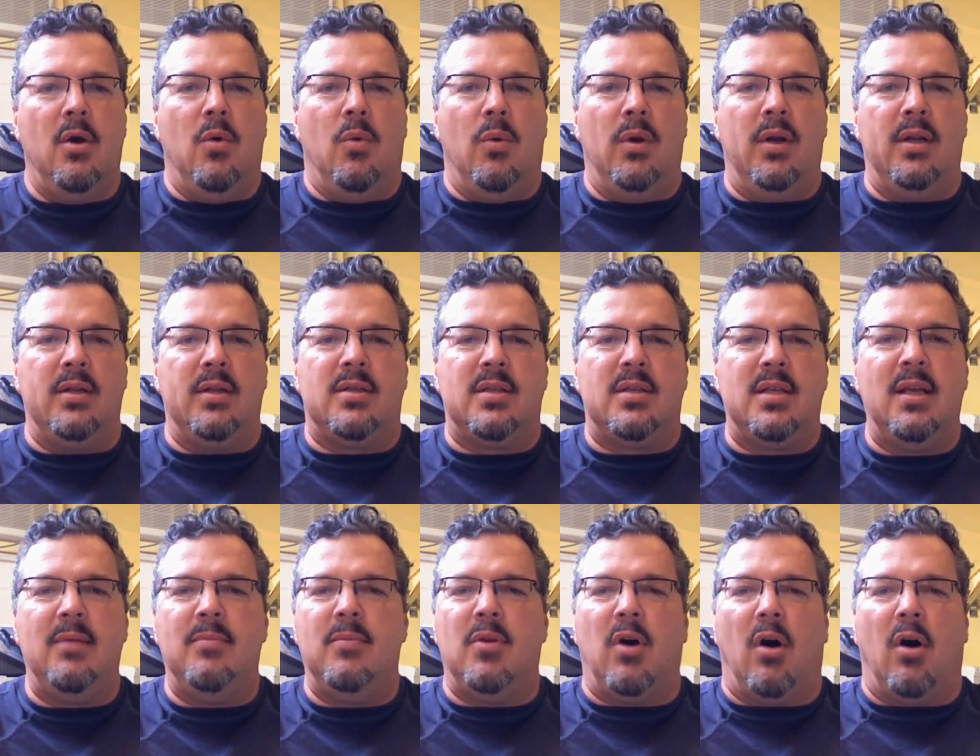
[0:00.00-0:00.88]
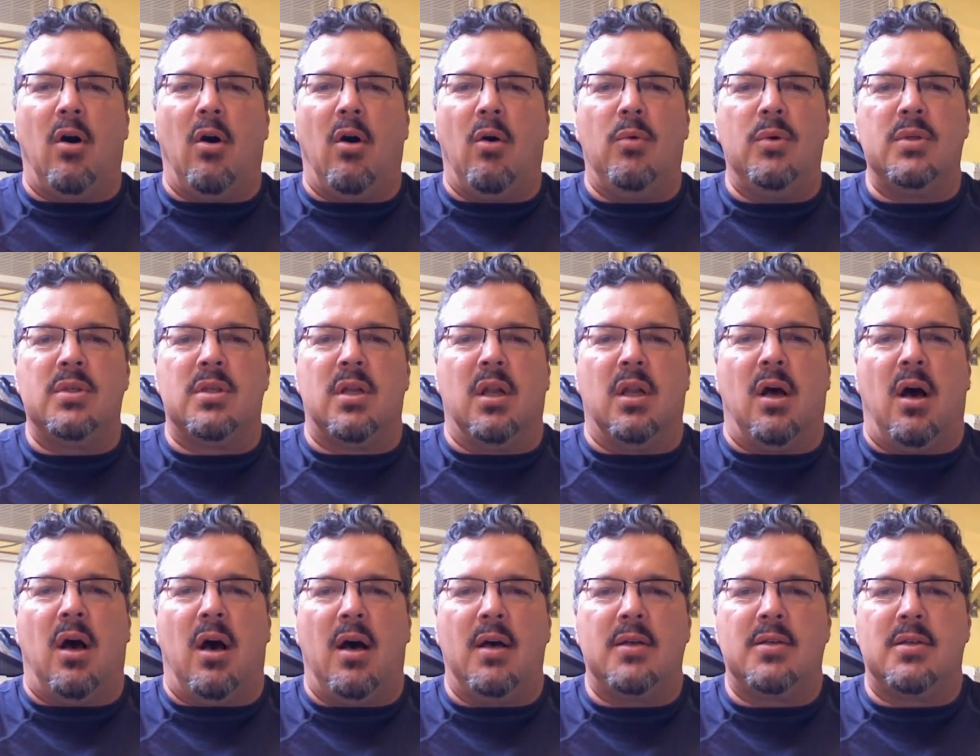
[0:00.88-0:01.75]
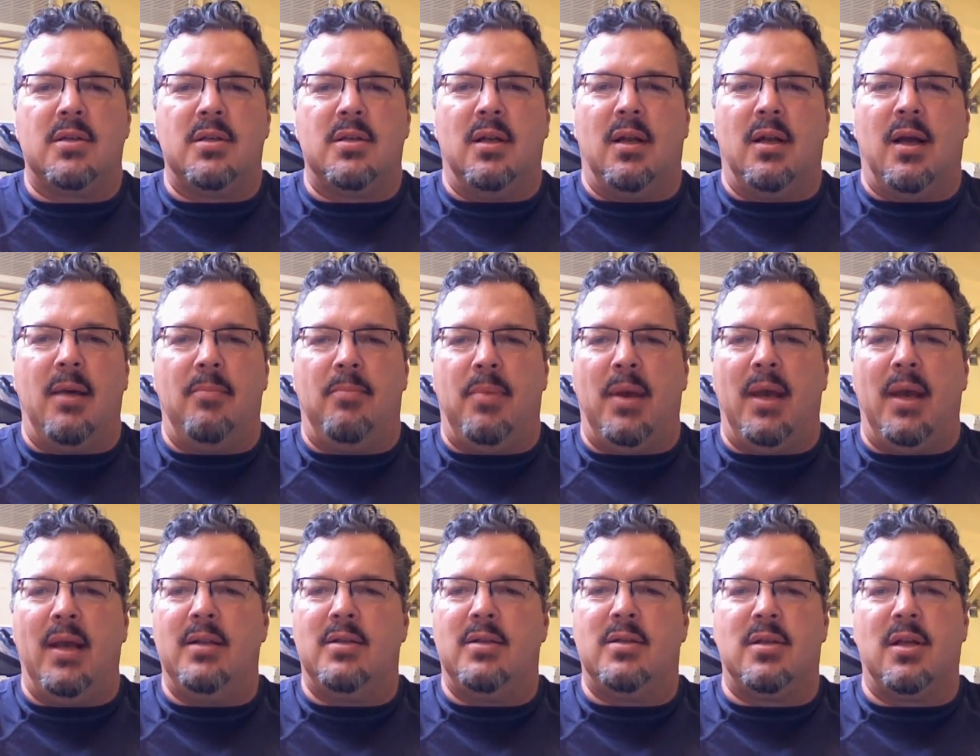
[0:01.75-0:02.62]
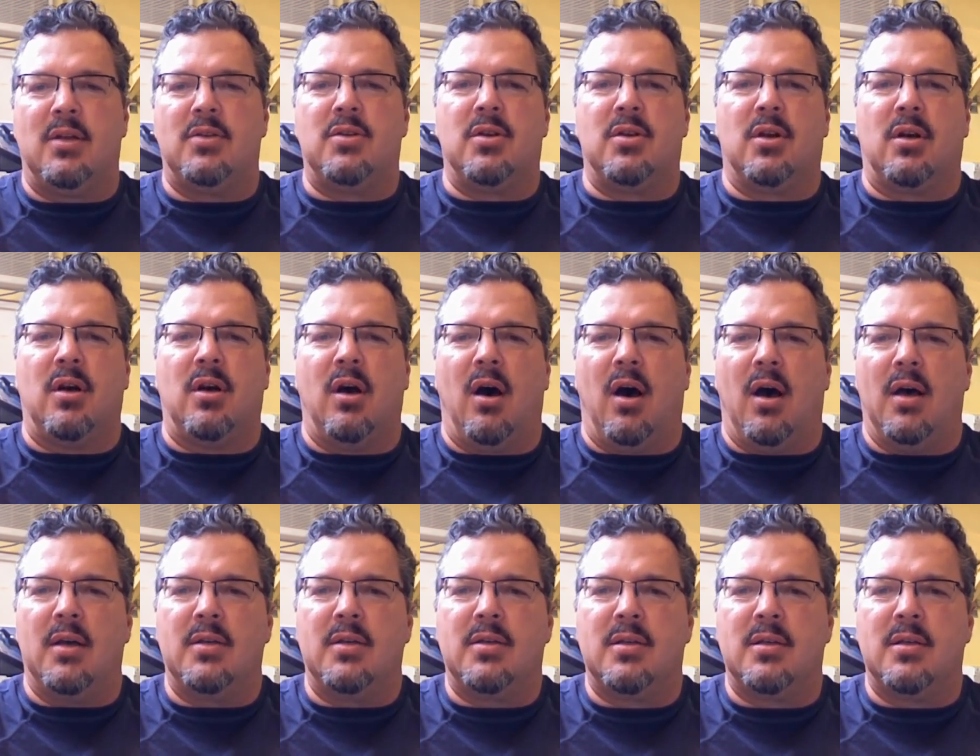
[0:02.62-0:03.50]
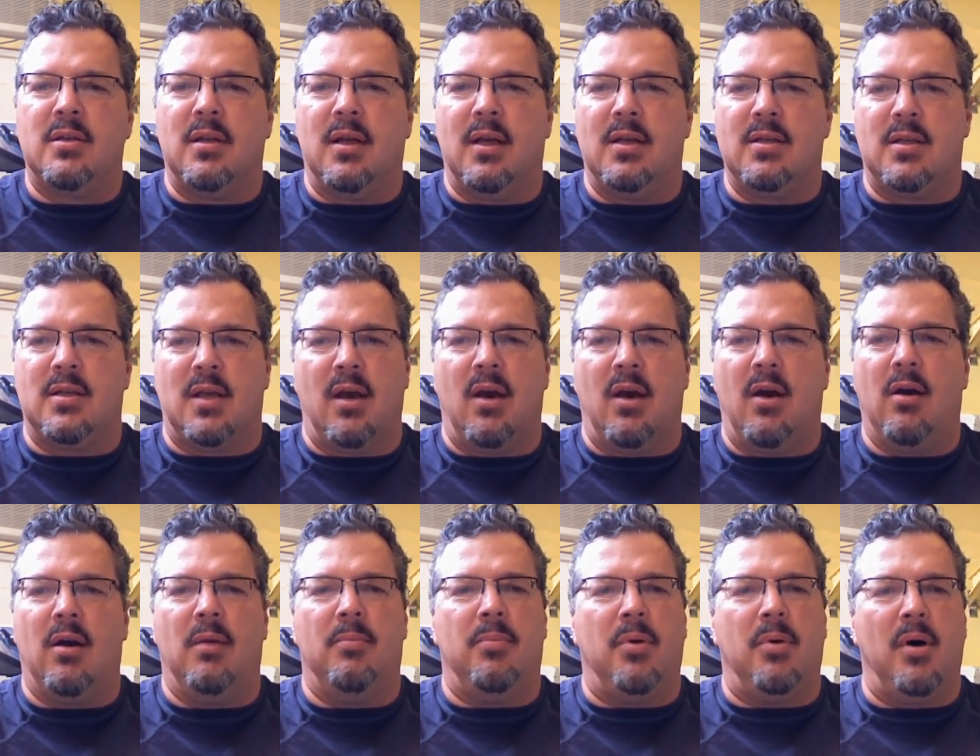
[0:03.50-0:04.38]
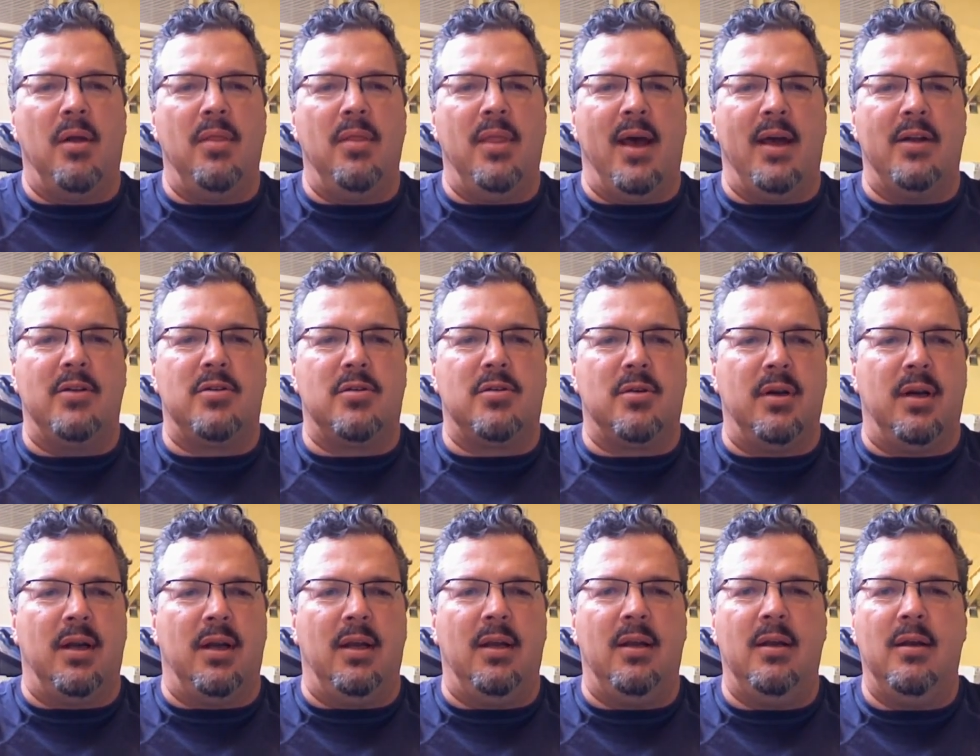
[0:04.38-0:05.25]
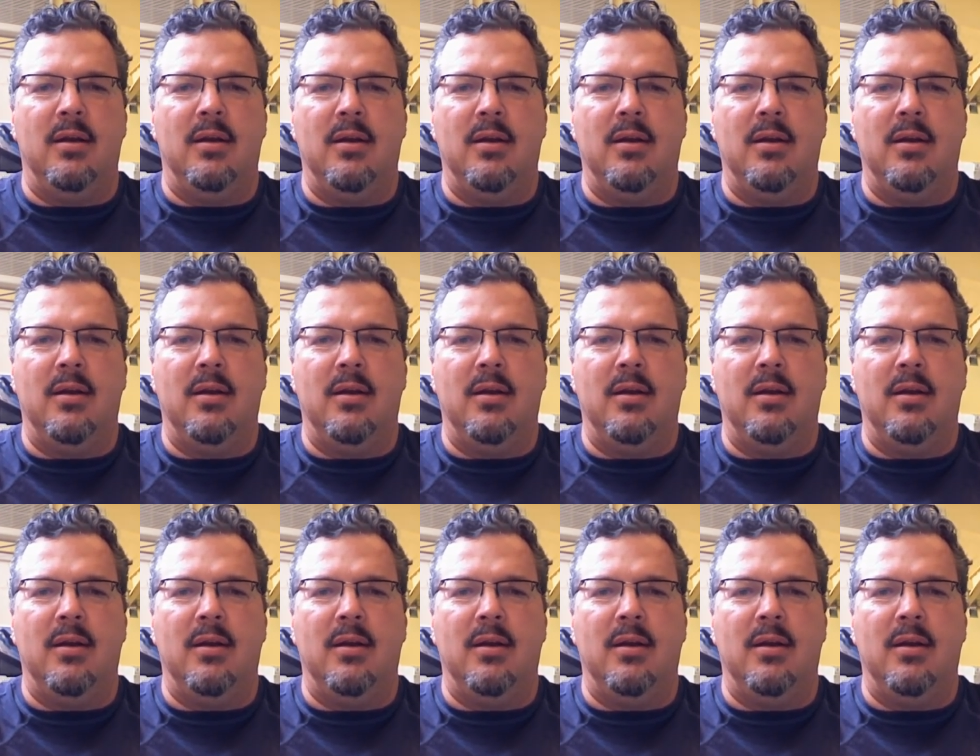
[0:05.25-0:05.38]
When it seemed all was lost, and I paid such a cost as I hung upon that tree,